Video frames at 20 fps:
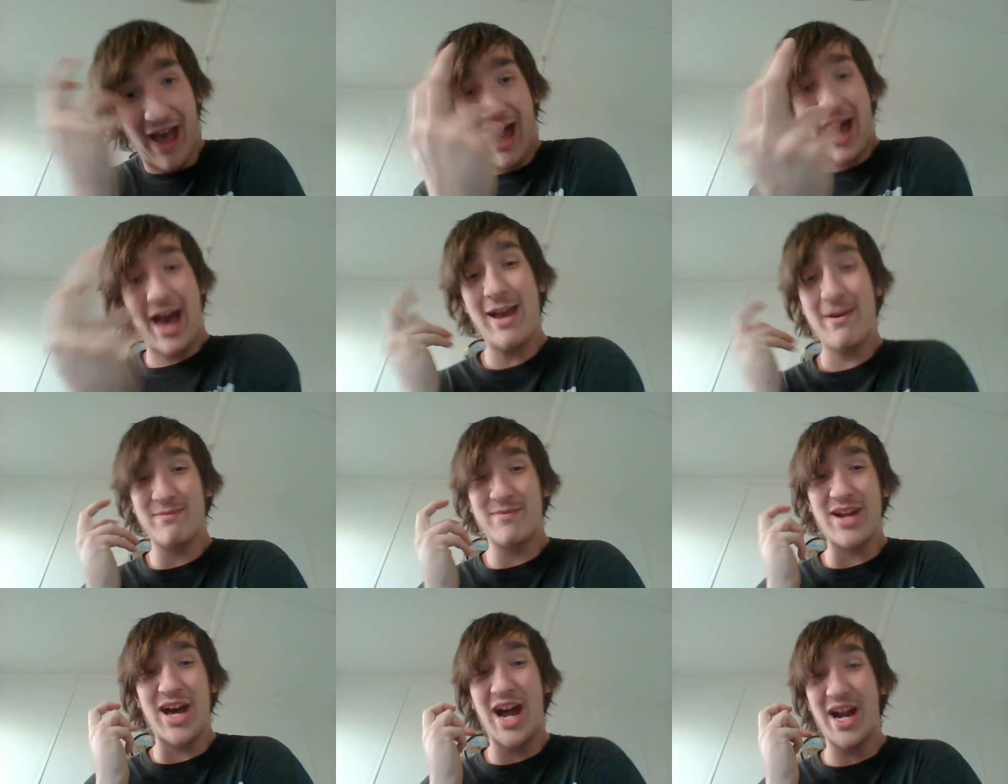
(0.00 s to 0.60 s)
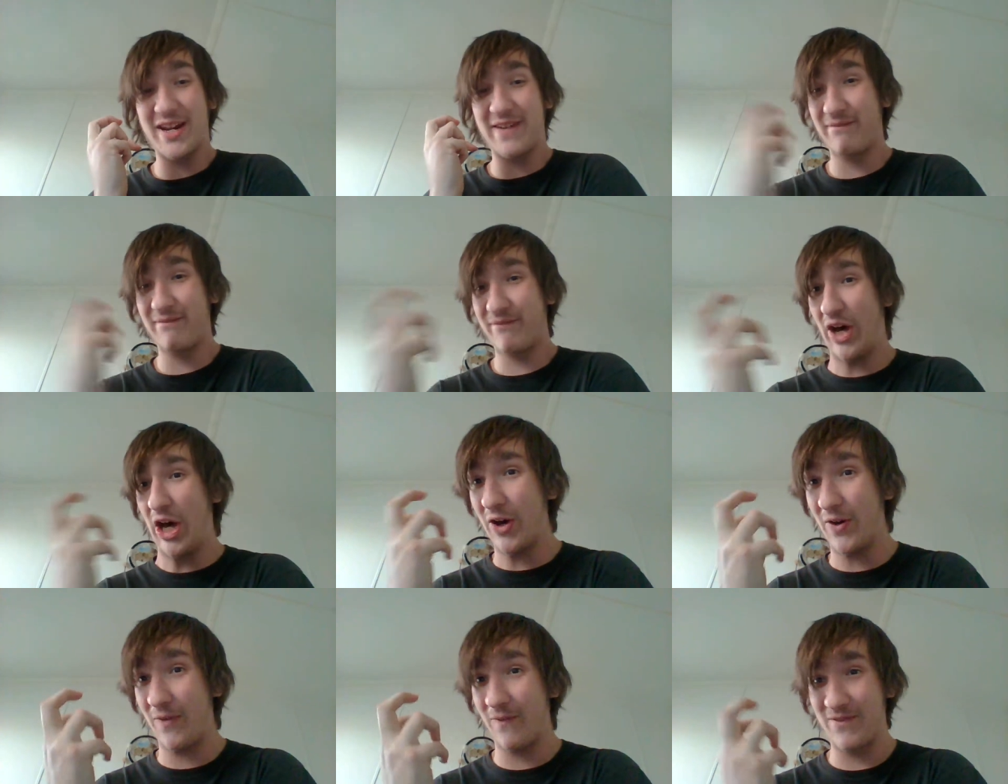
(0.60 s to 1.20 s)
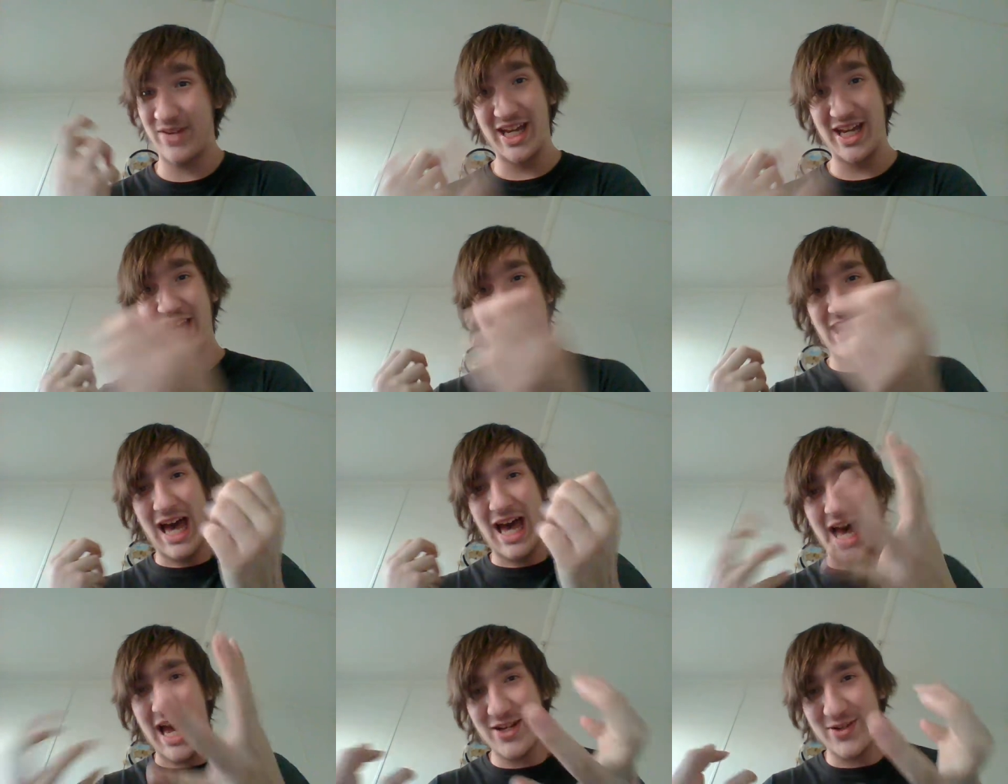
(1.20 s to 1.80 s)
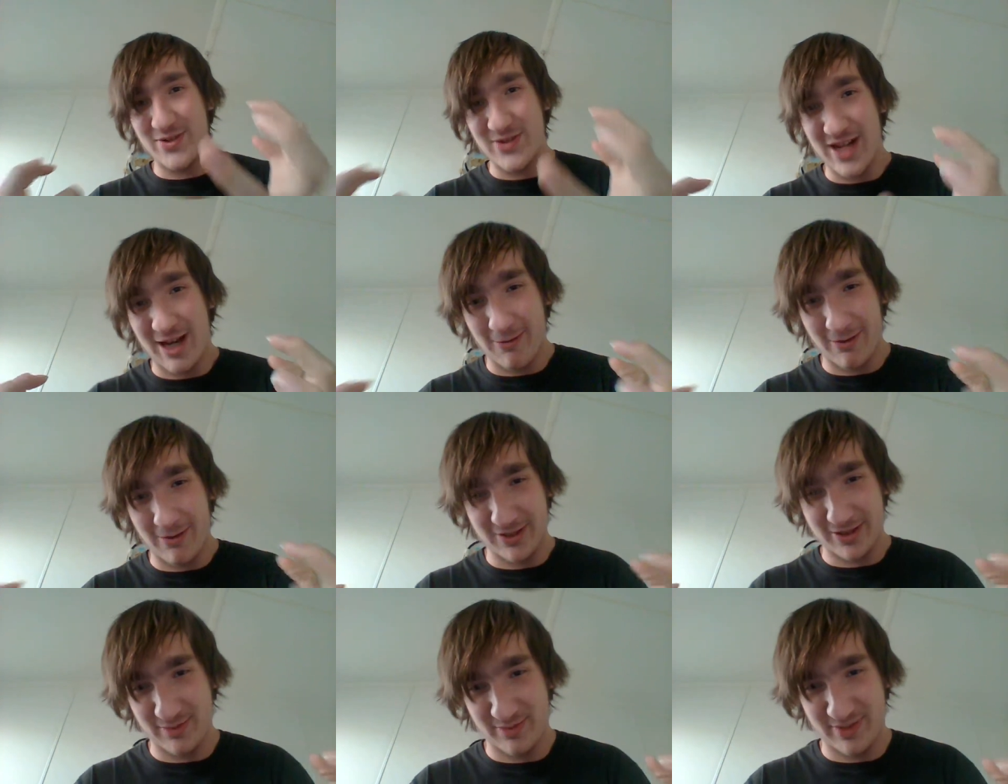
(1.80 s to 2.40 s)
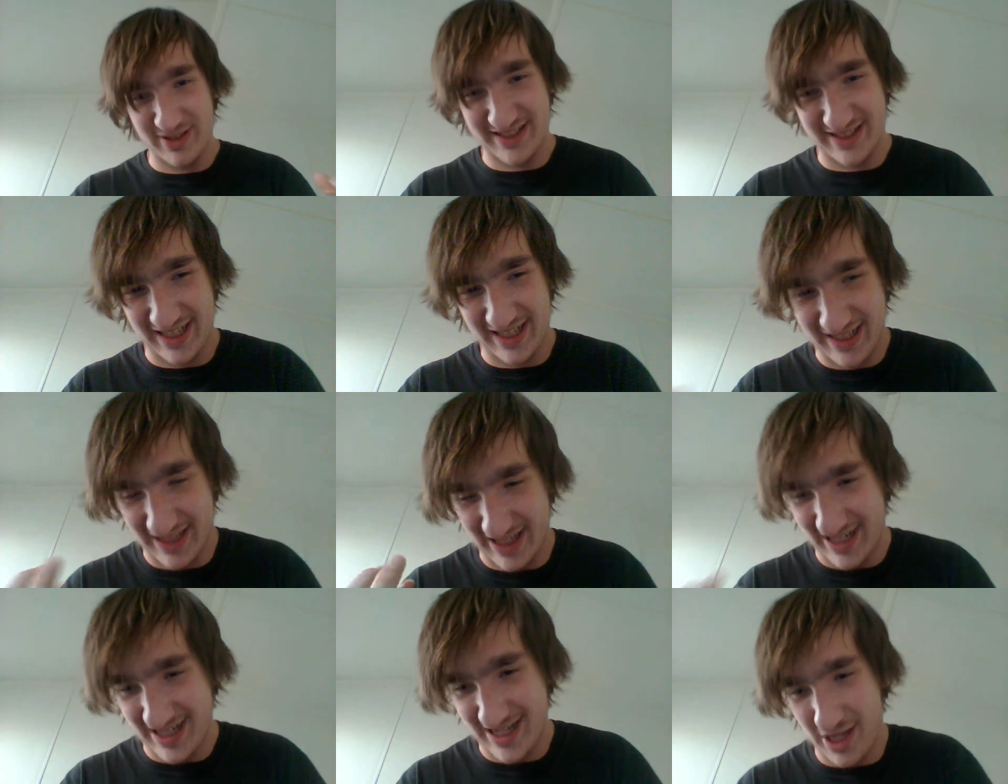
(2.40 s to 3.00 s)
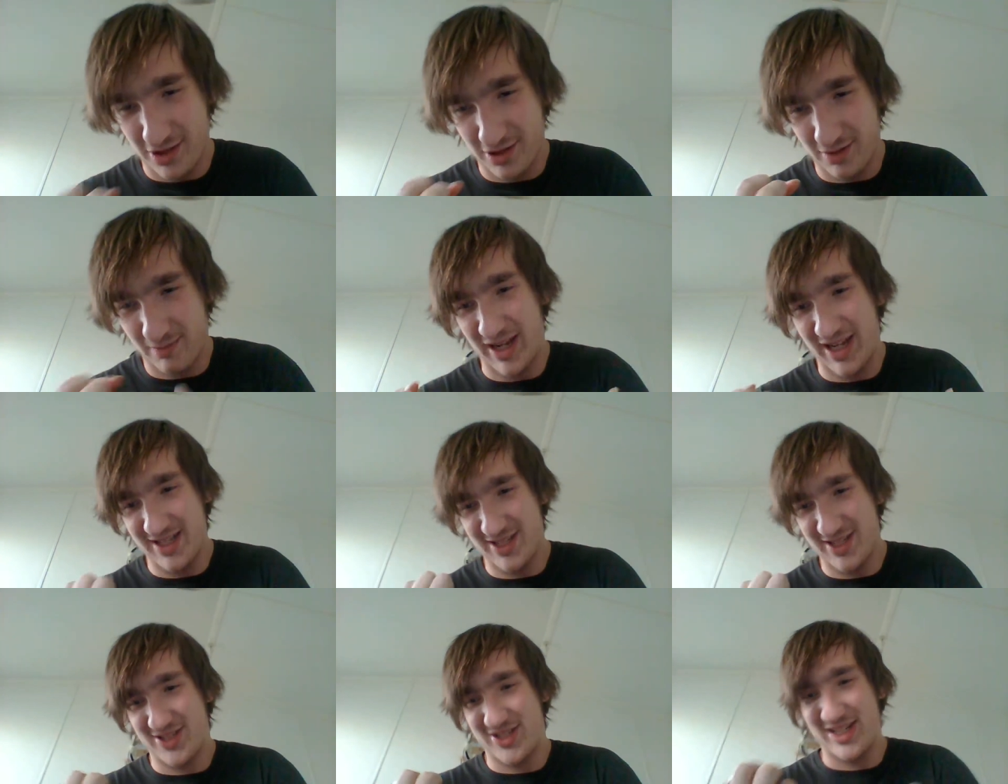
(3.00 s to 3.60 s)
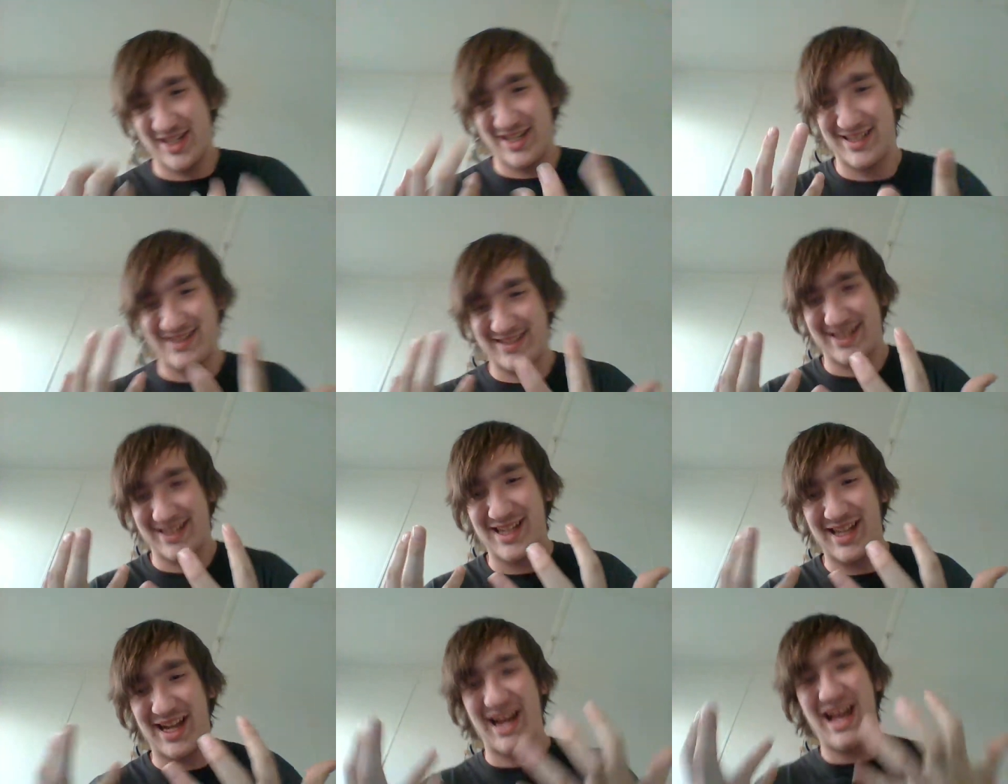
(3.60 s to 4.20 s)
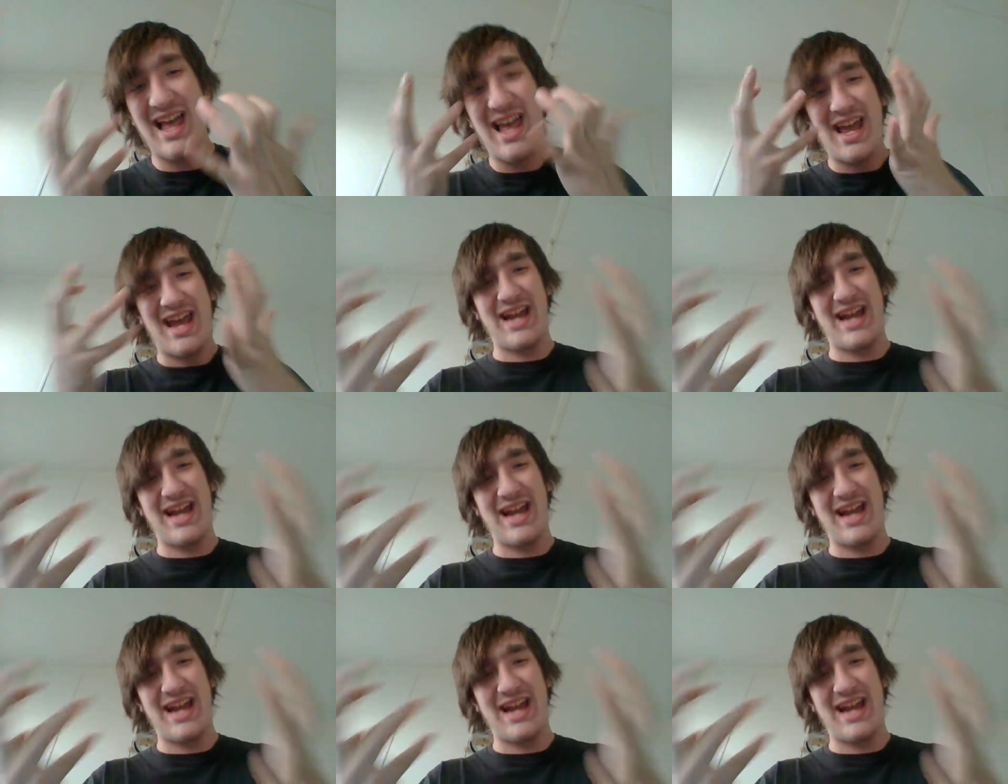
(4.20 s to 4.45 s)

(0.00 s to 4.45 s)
I'm not involved. I do not want to present another man's genitalia.